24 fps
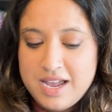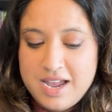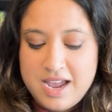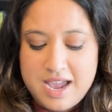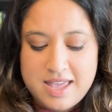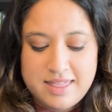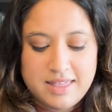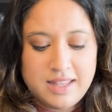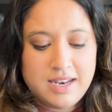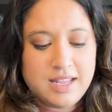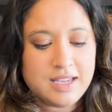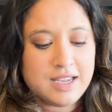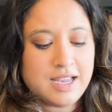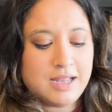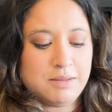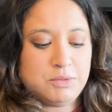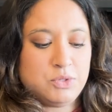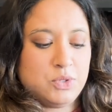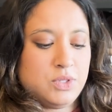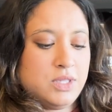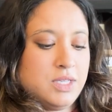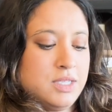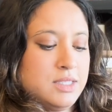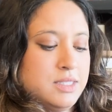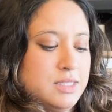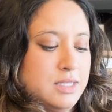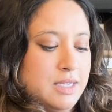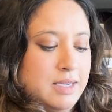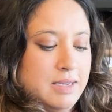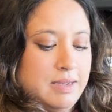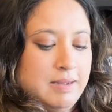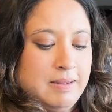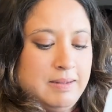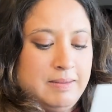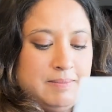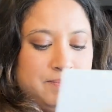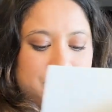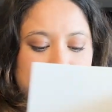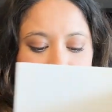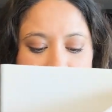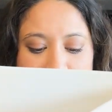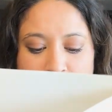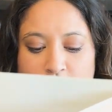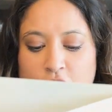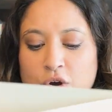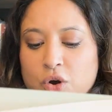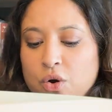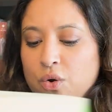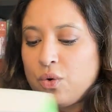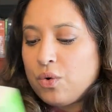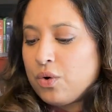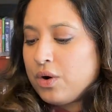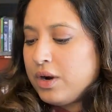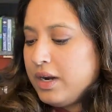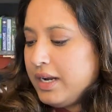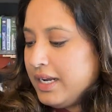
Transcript: And then it comes with this core